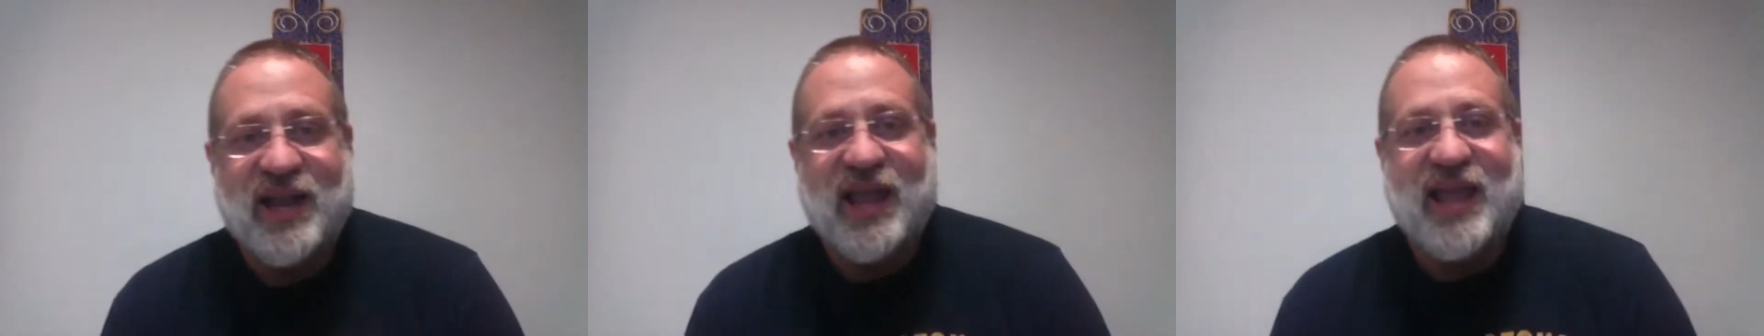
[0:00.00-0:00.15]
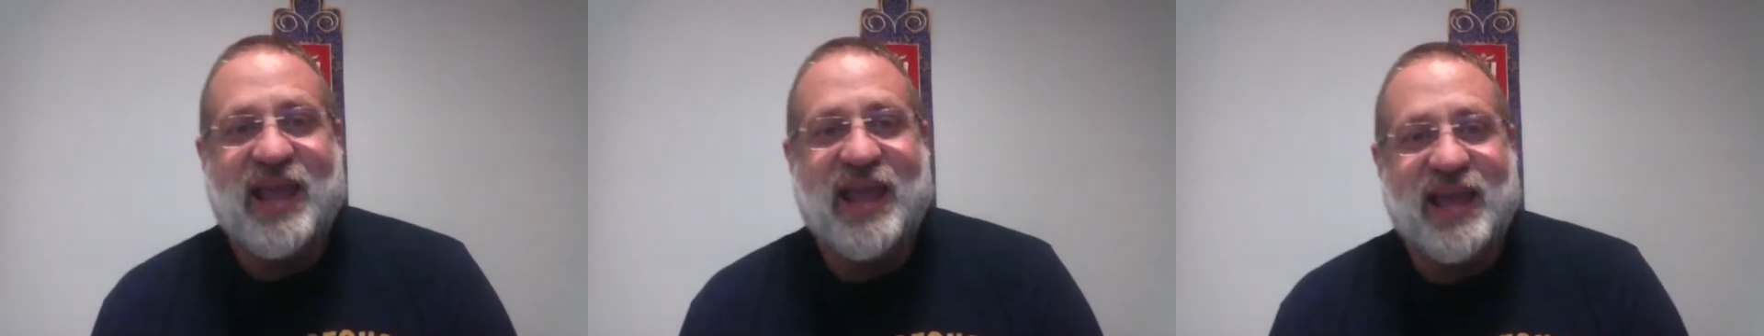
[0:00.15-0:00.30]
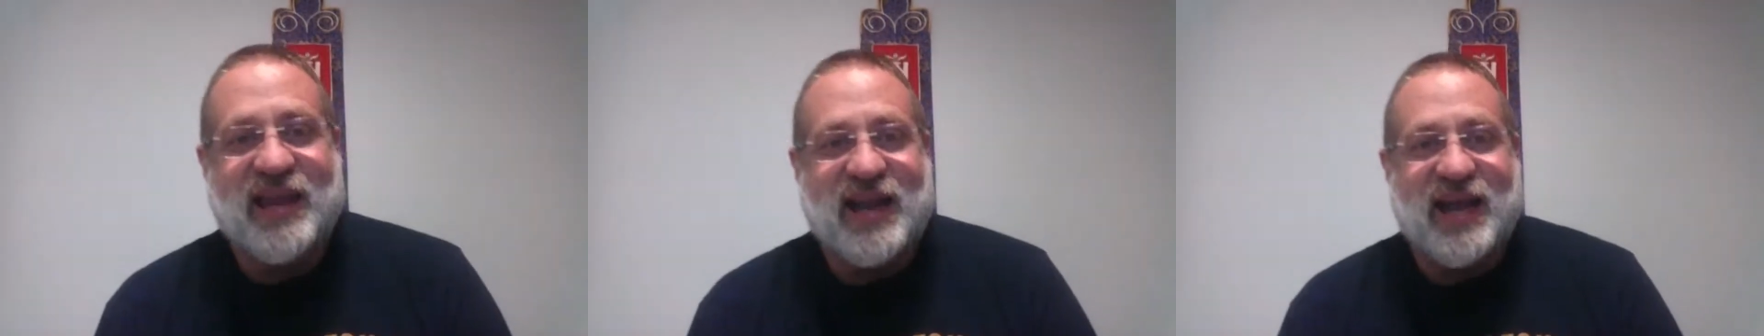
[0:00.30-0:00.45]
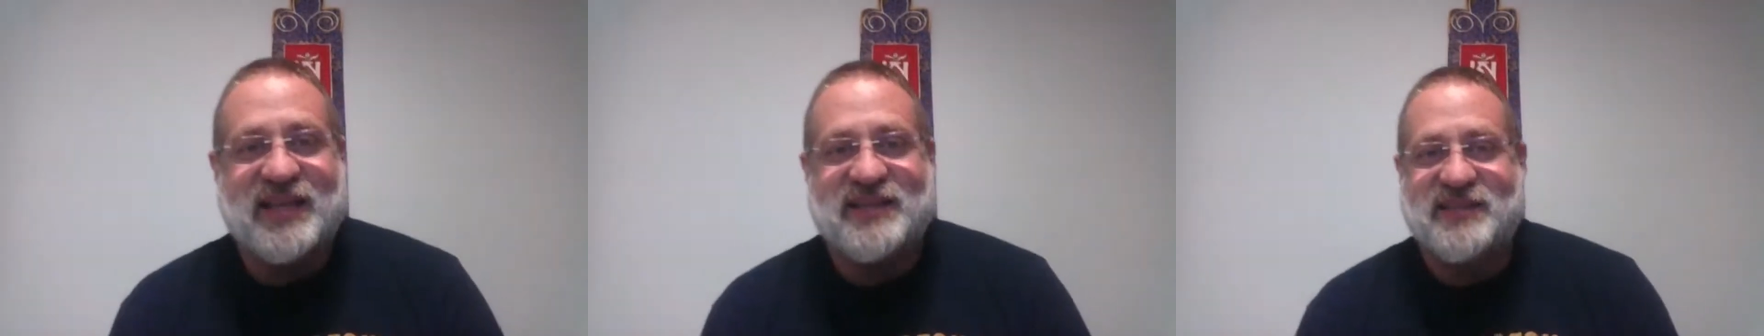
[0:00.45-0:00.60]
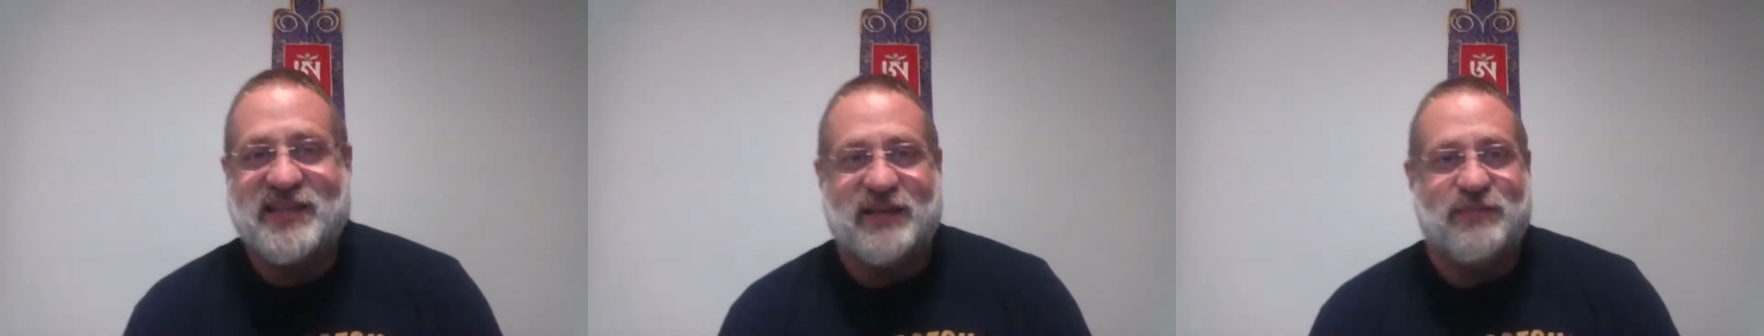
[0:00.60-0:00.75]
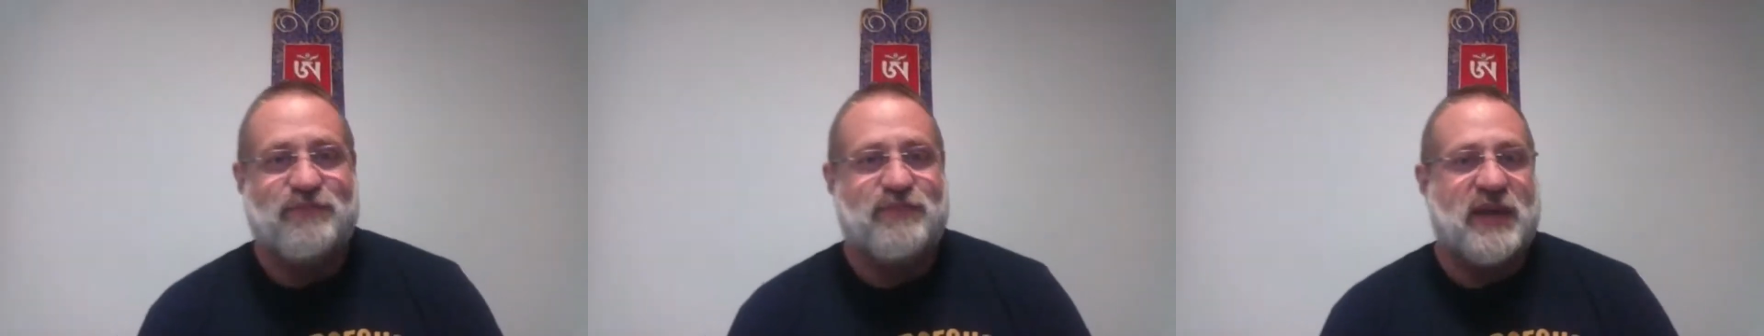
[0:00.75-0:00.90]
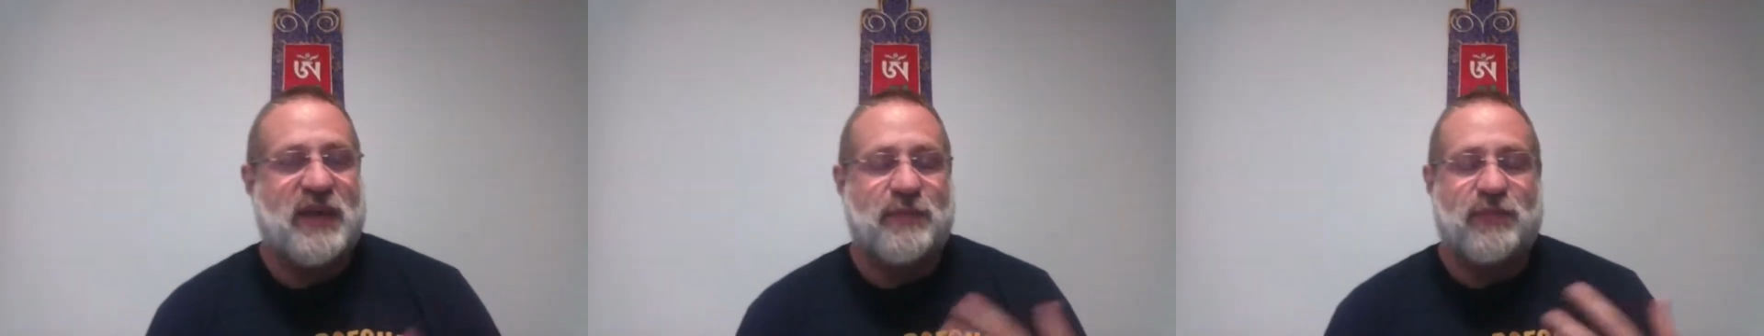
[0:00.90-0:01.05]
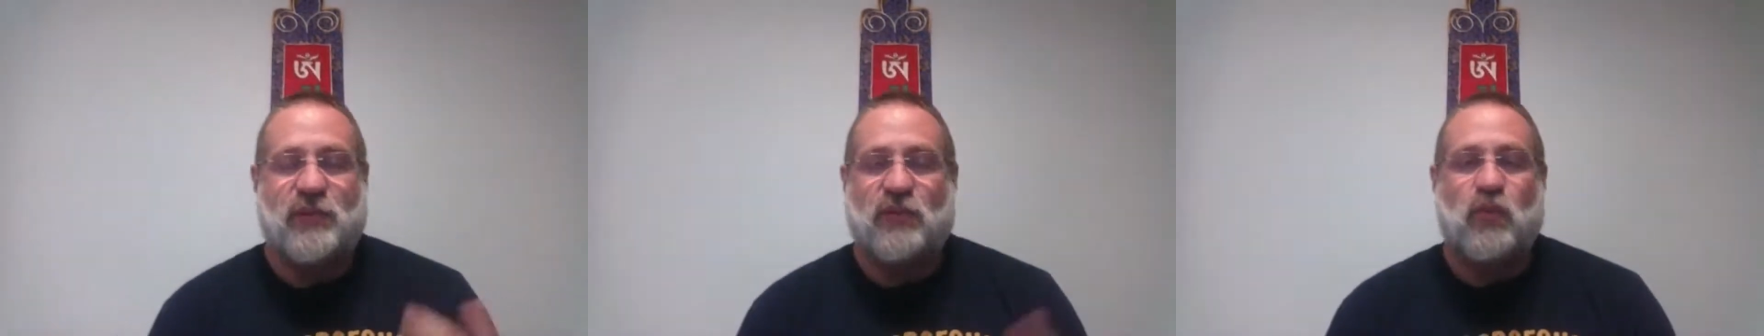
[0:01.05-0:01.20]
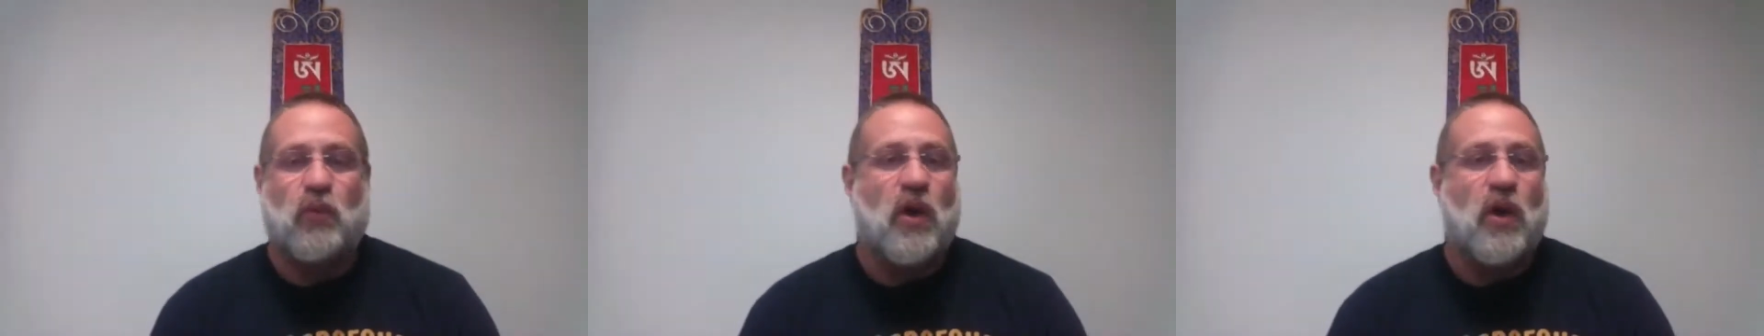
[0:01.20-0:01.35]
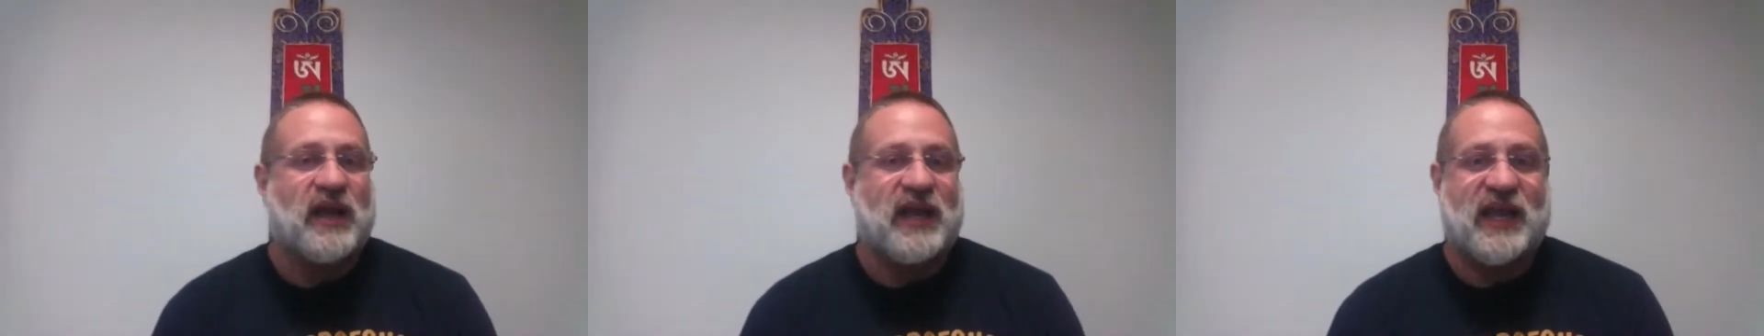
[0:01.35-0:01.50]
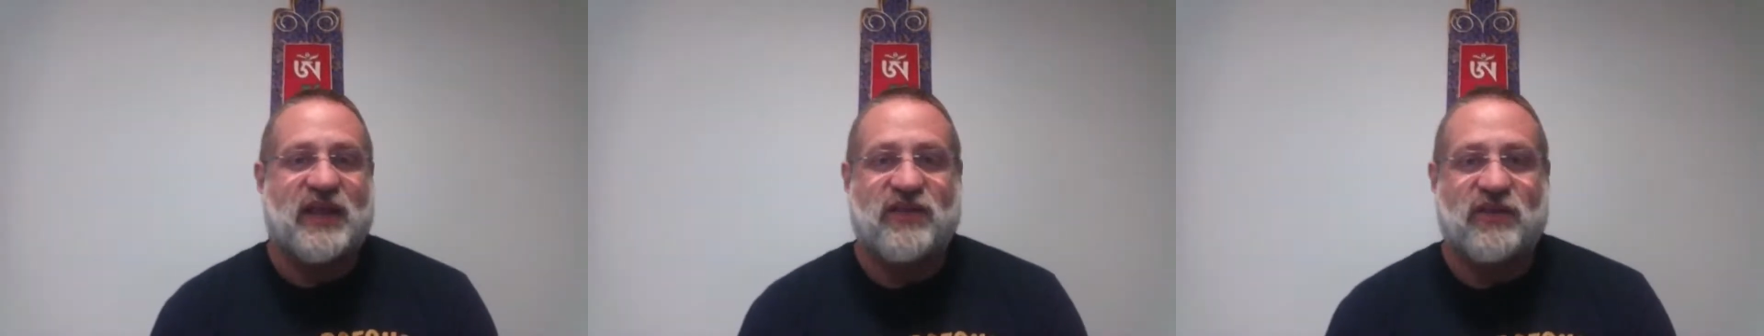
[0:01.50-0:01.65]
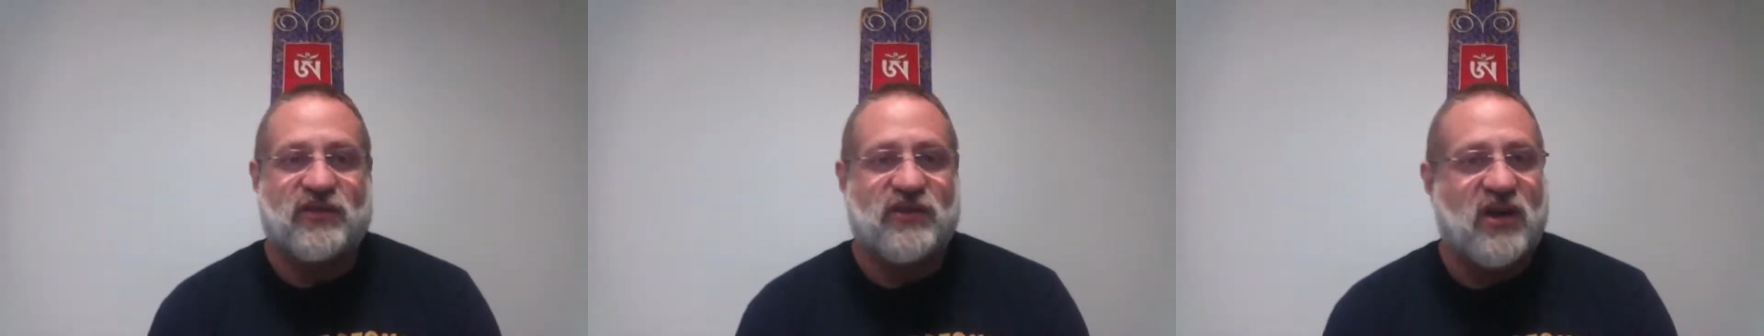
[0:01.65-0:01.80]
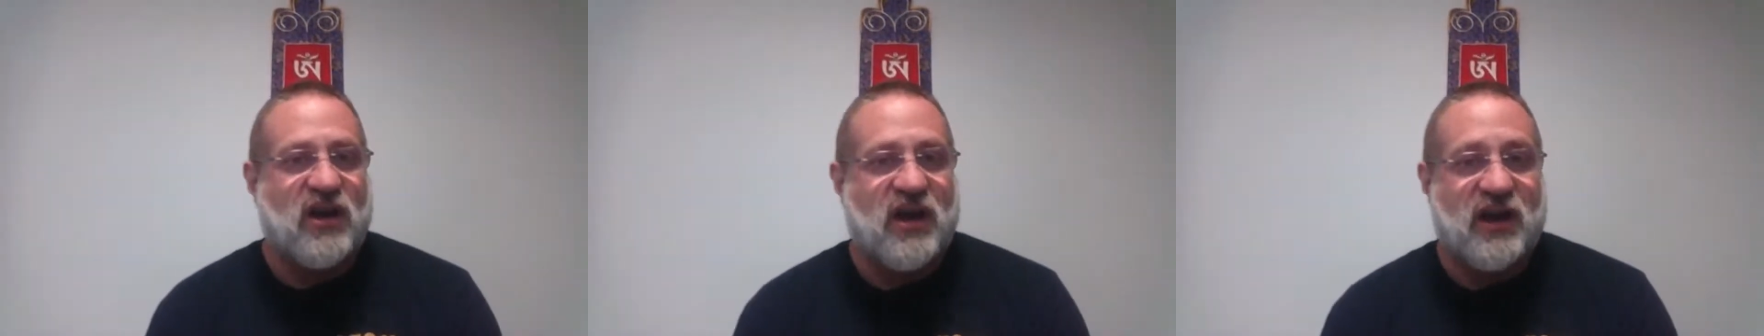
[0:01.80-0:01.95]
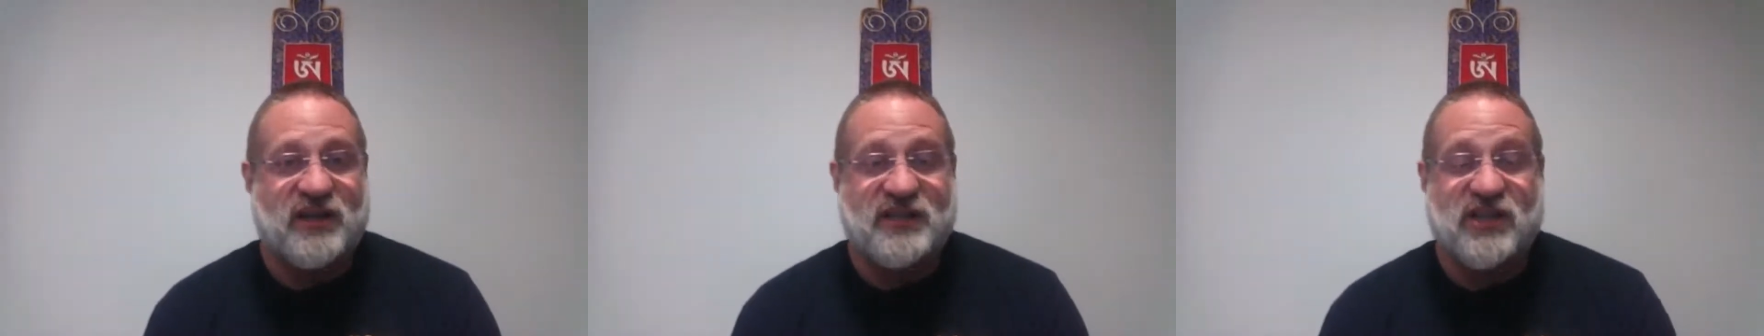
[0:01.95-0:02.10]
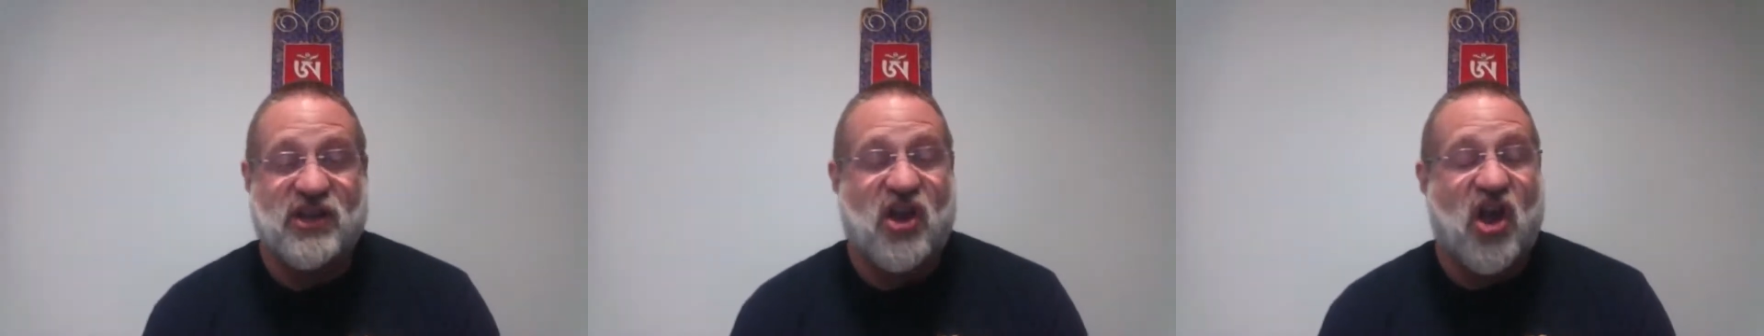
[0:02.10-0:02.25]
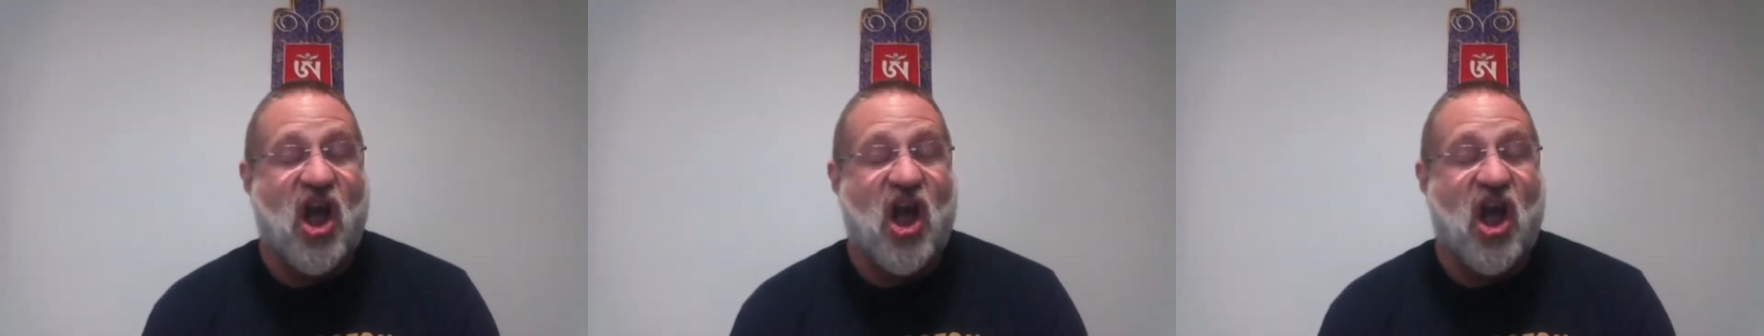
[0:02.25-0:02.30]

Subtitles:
and I see people walking their dogs